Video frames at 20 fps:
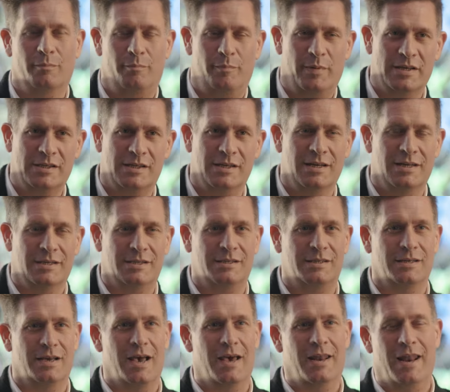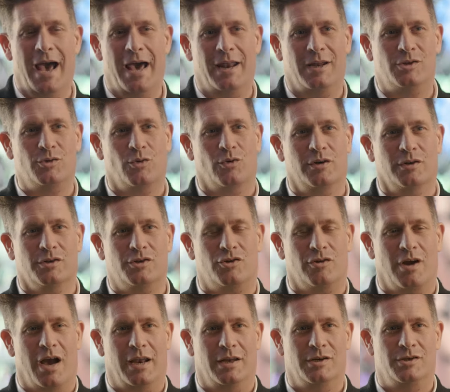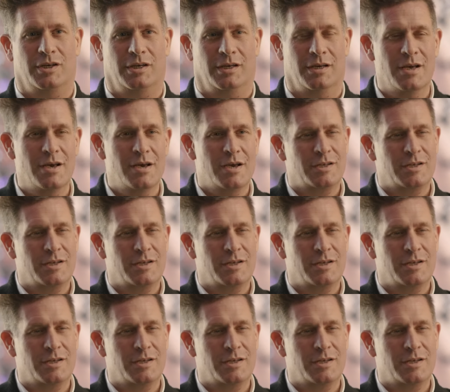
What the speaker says: business, and editorial strategy